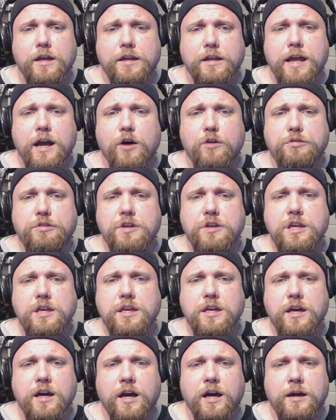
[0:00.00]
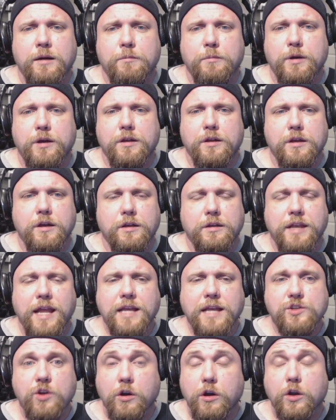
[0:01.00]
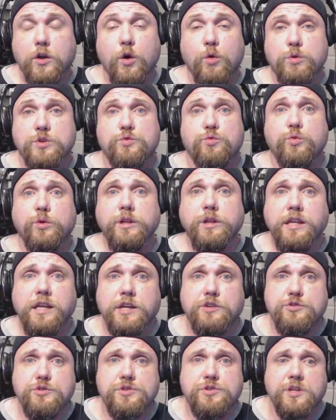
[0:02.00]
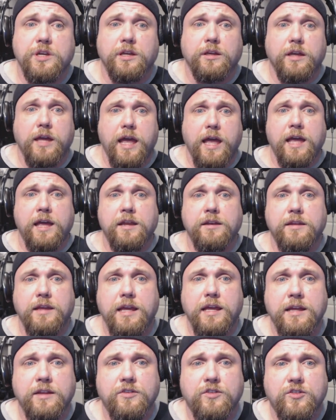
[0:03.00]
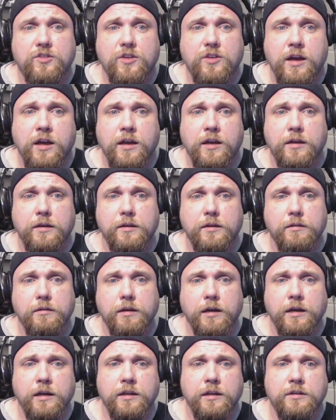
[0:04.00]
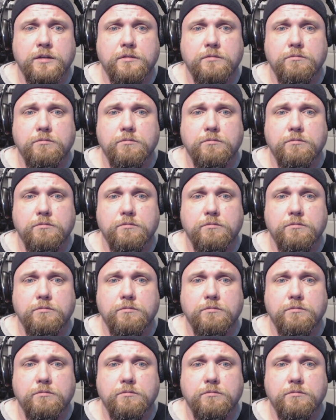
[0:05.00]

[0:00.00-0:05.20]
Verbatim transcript: Now, the um, next article was really interesting, and it's uh, a